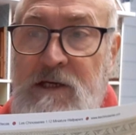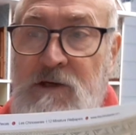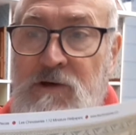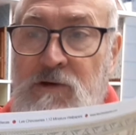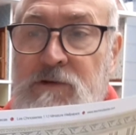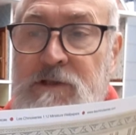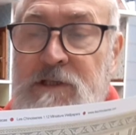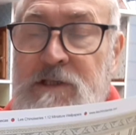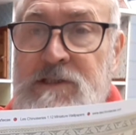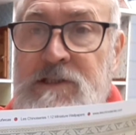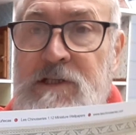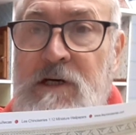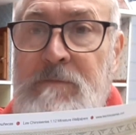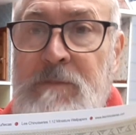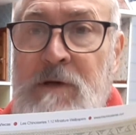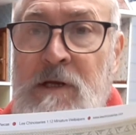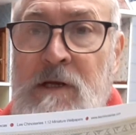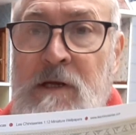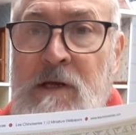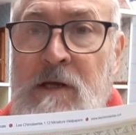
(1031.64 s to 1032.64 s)
cornice up,
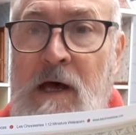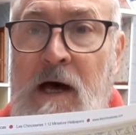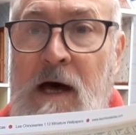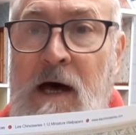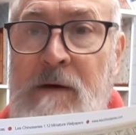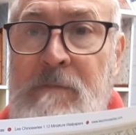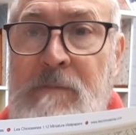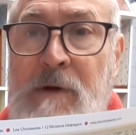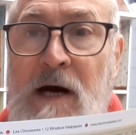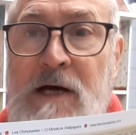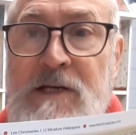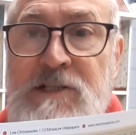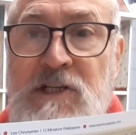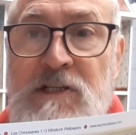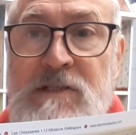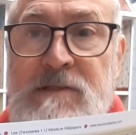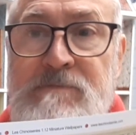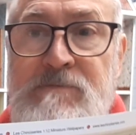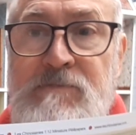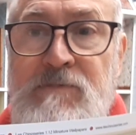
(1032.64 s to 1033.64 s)
I
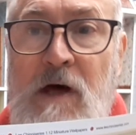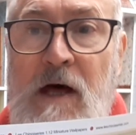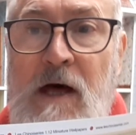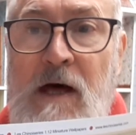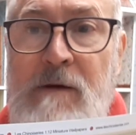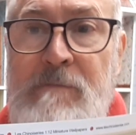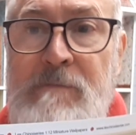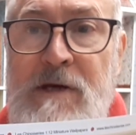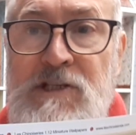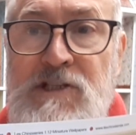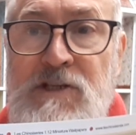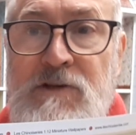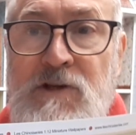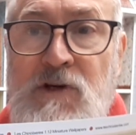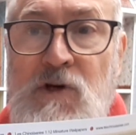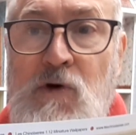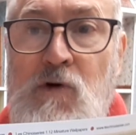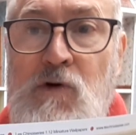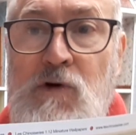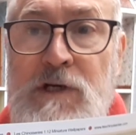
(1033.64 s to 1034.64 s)
just measure the
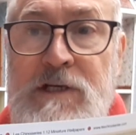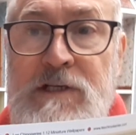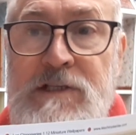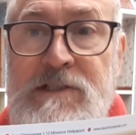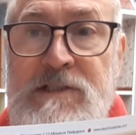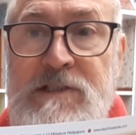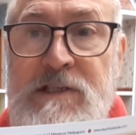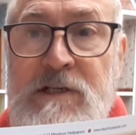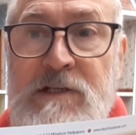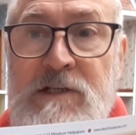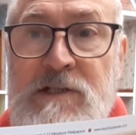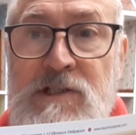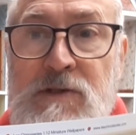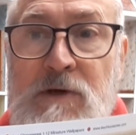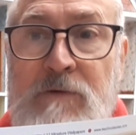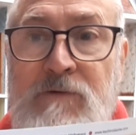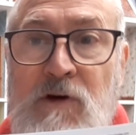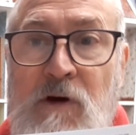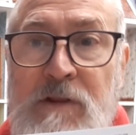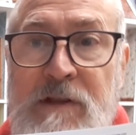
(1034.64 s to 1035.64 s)
cornice, so
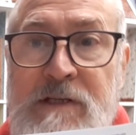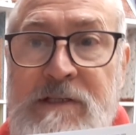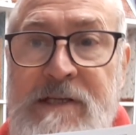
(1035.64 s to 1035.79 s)
I've got the